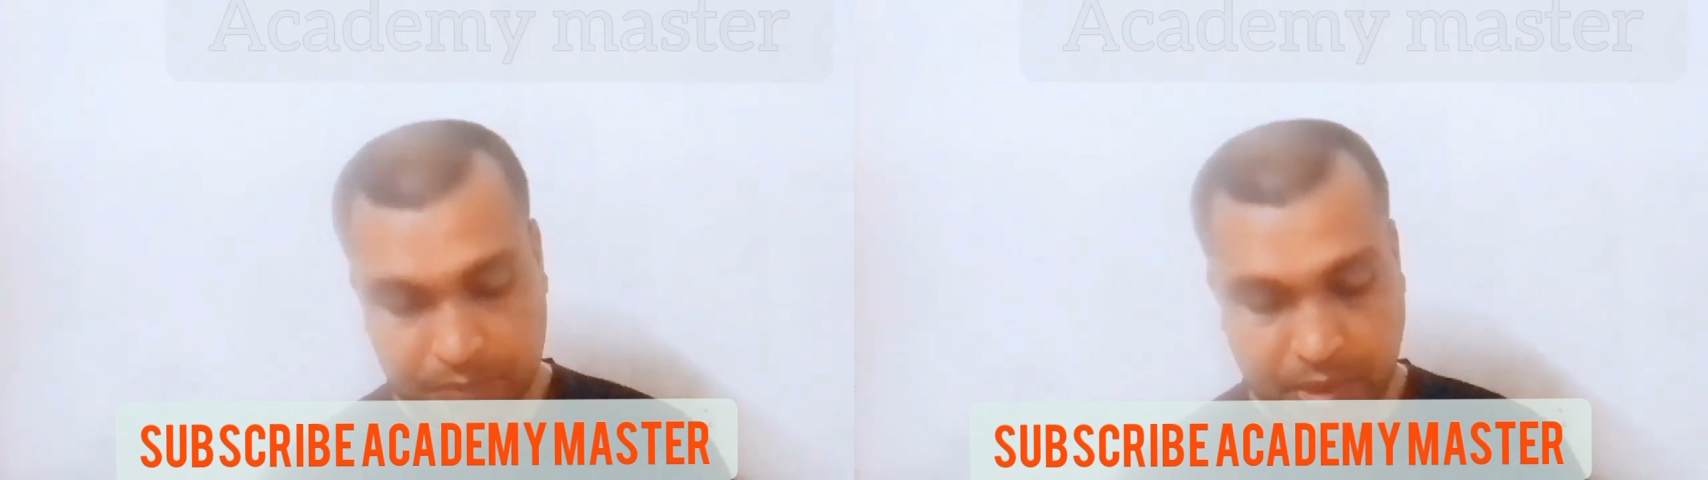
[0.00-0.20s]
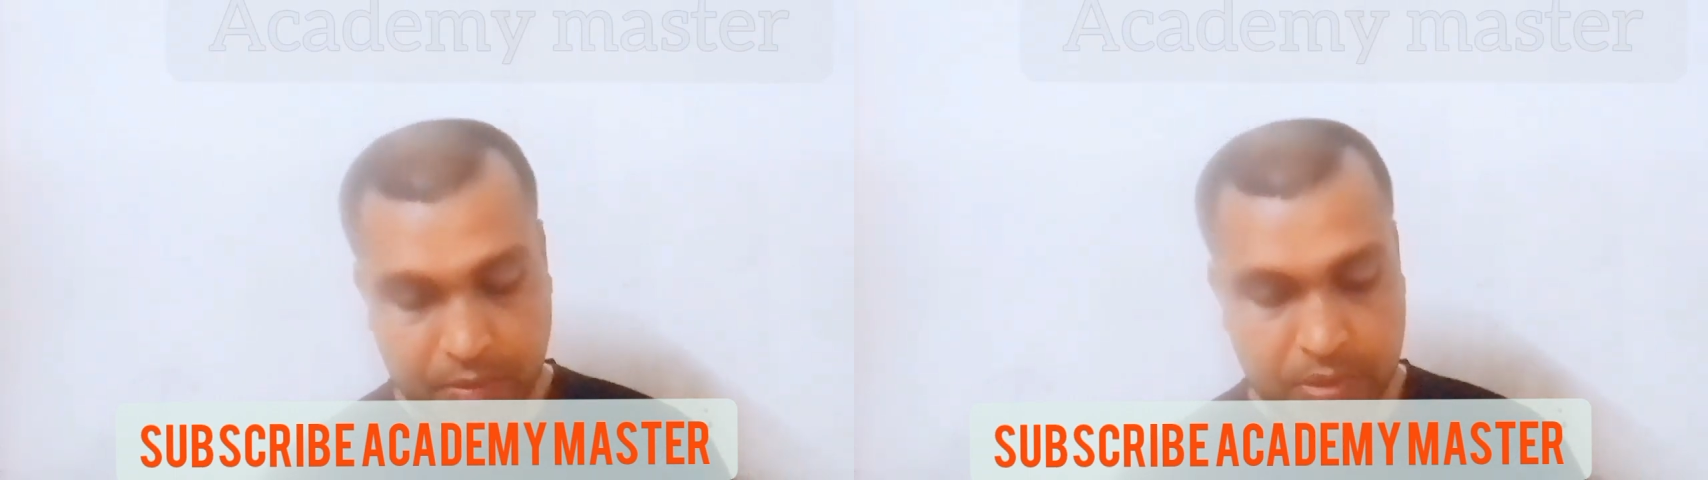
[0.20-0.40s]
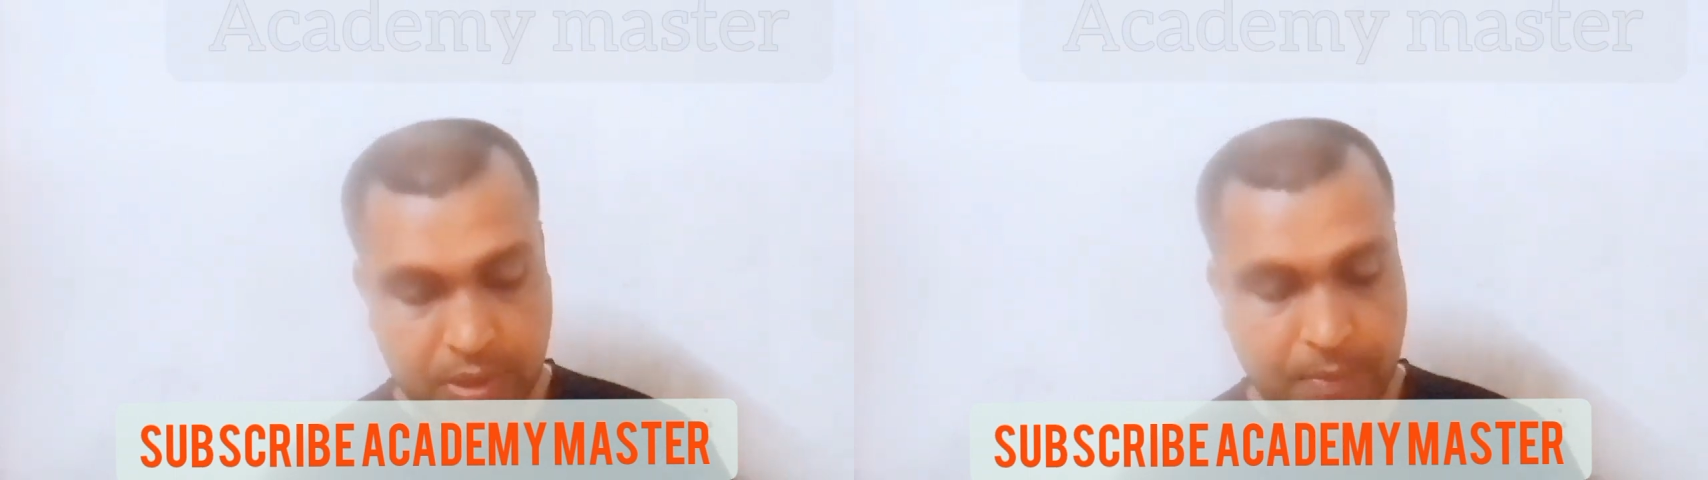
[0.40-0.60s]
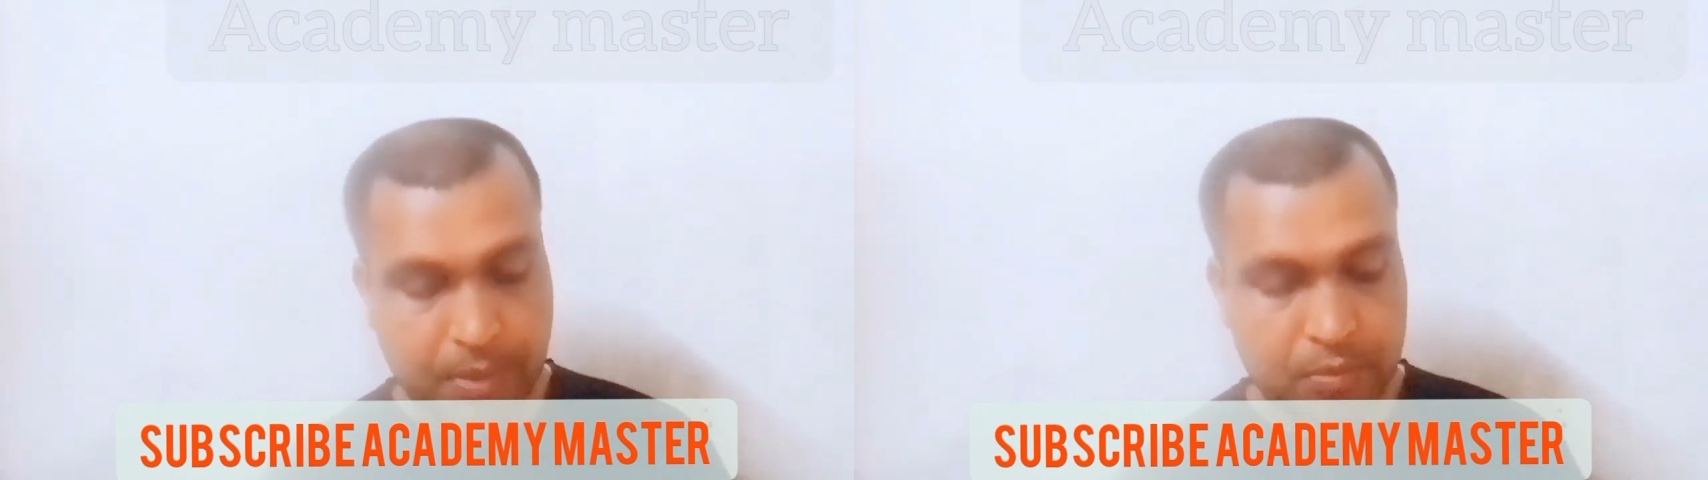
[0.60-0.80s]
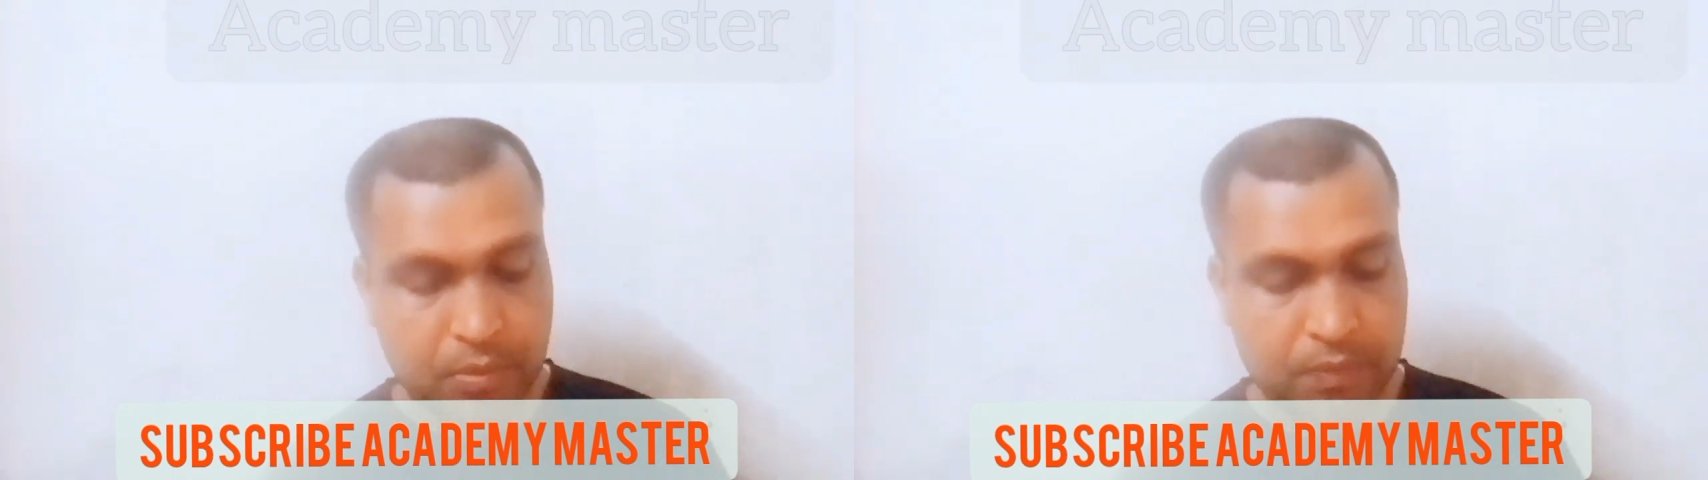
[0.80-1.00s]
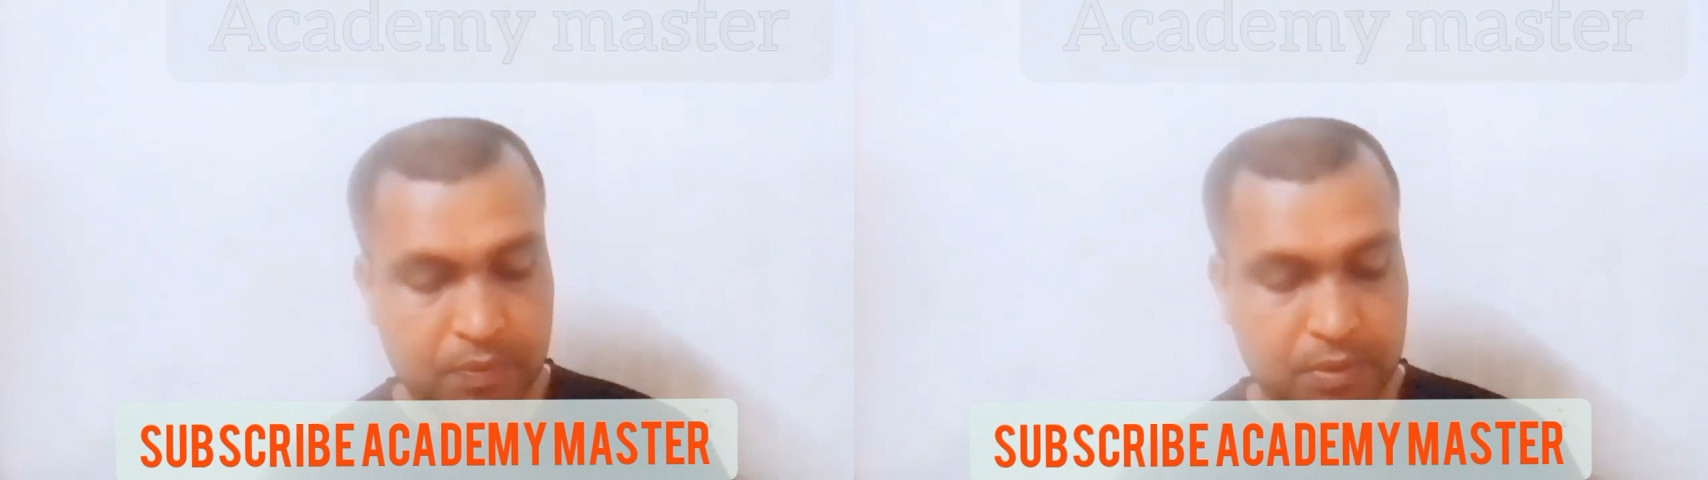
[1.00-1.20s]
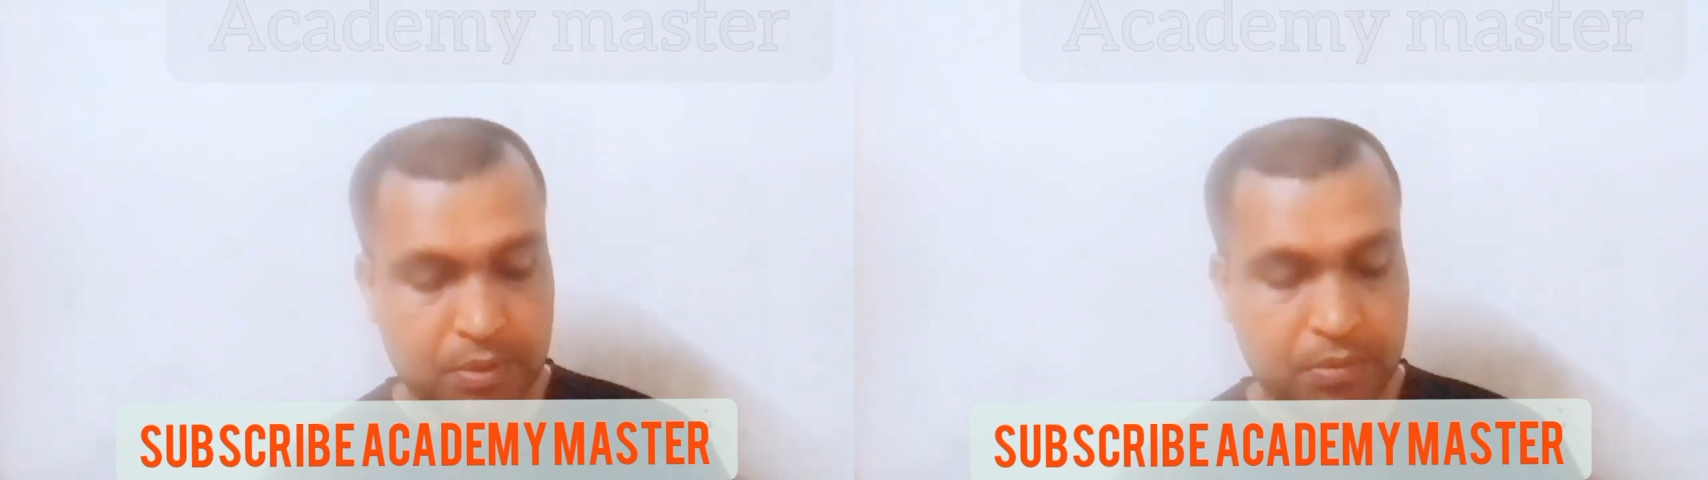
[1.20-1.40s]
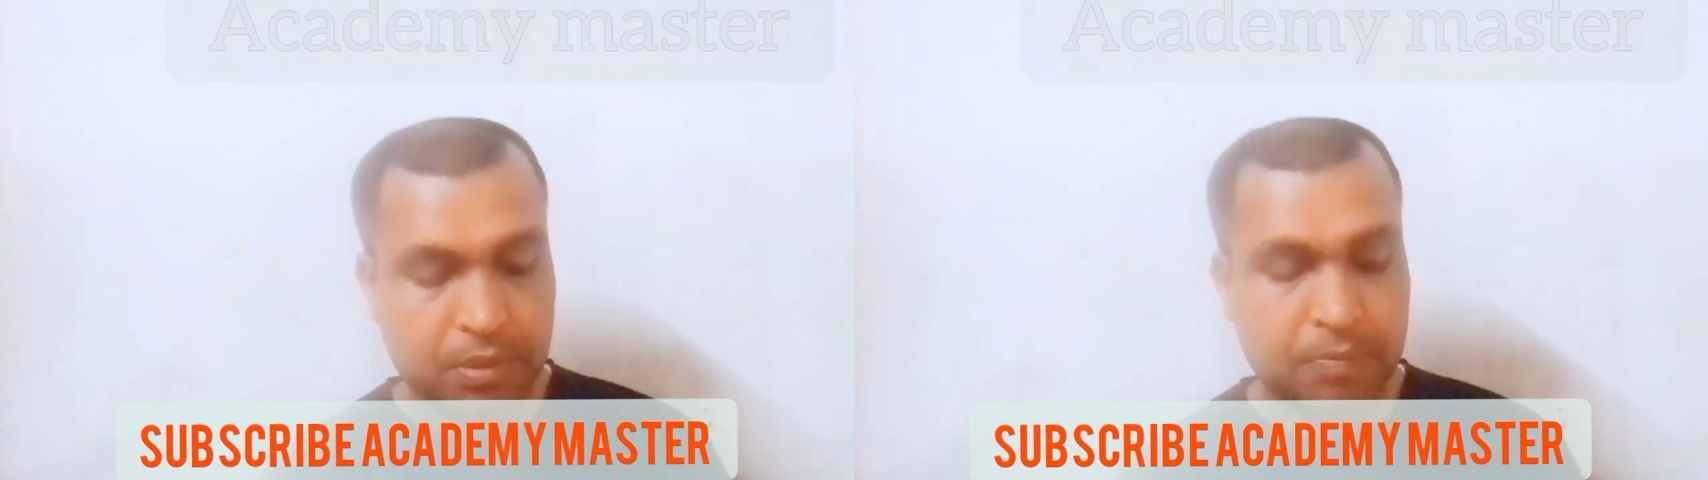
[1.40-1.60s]
How is the amount of
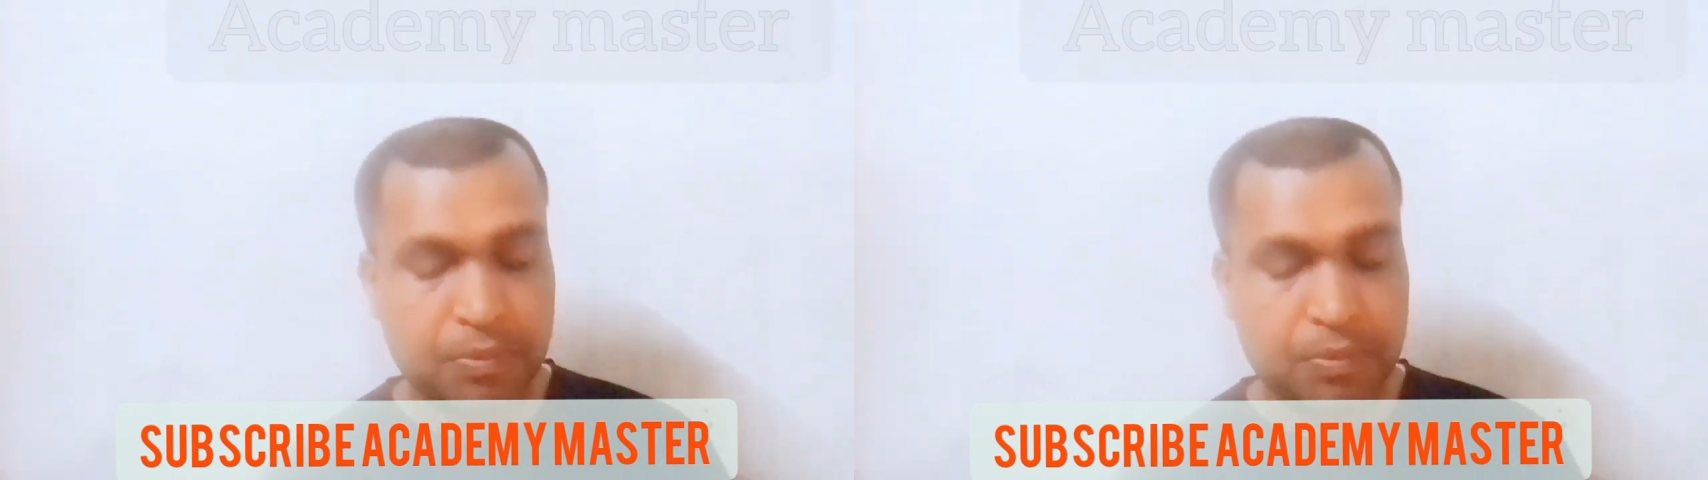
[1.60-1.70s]
urine